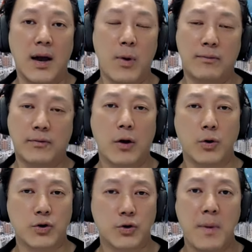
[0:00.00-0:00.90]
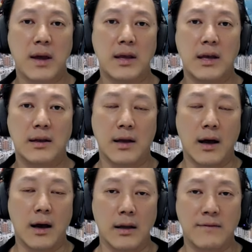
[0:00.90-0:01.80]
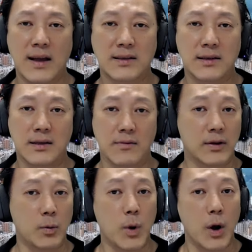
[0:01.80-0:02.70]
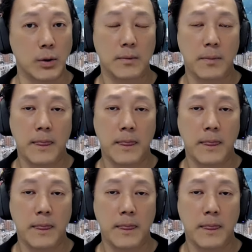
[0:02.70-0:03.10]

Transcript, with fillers: we've talked to so many uh, investors around the world